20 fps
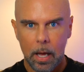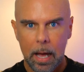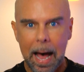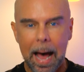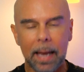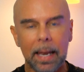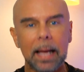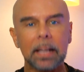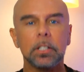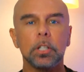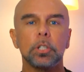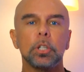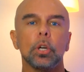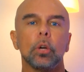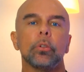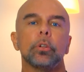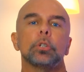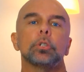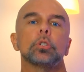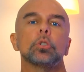I like to
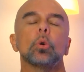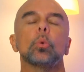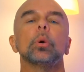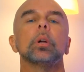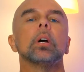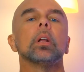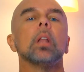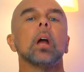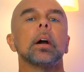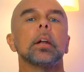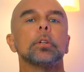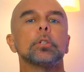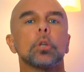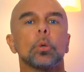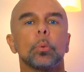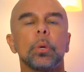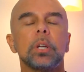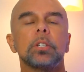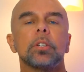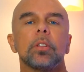tell this story a lot. It's
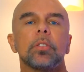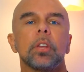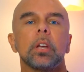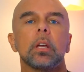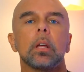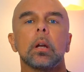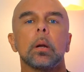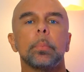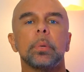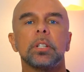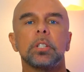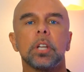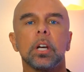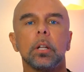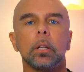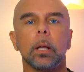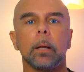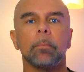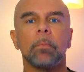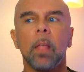a recent thing that I've been
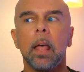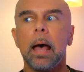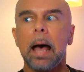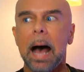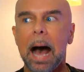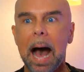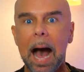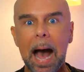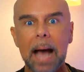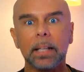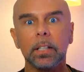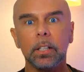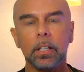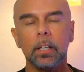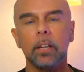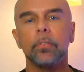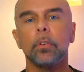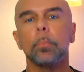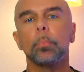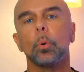telling. I
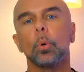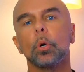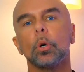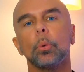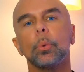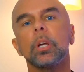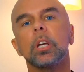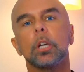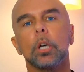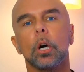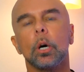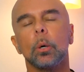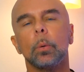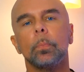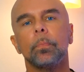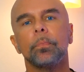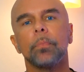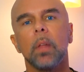live in Puerto Rico.